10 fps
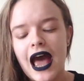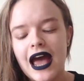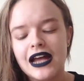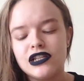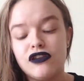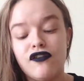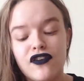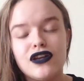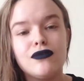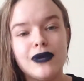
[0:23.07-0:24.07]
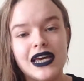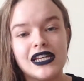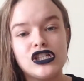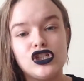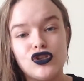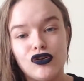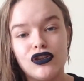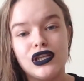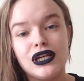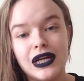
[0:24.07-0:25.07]
And the film is
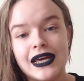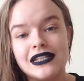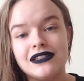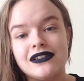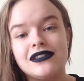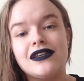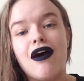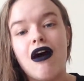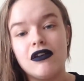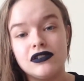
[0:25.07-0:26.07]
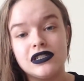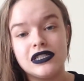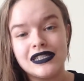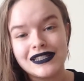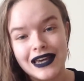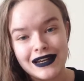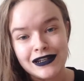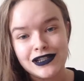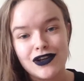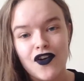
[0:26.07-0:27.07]
Jonathan Glazer's Under the
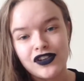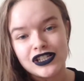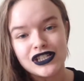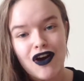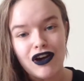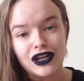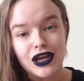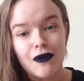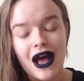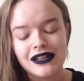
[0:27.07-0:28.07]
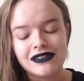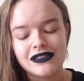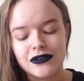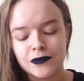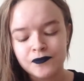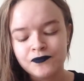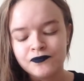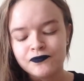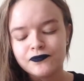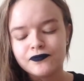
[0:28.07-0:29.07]
Skin, starring Scarlett Johansson.
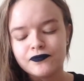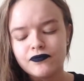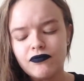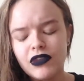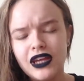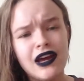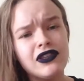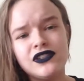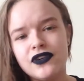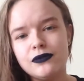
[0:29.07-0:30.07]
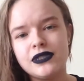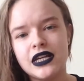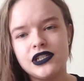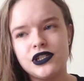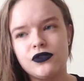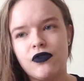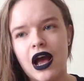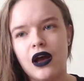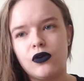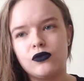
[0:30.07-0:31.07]
Now, this film centres
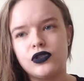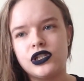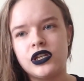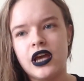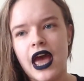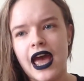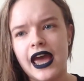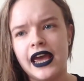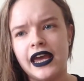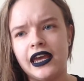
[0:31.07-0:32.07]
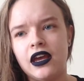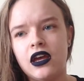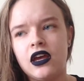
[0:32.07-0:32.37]
around a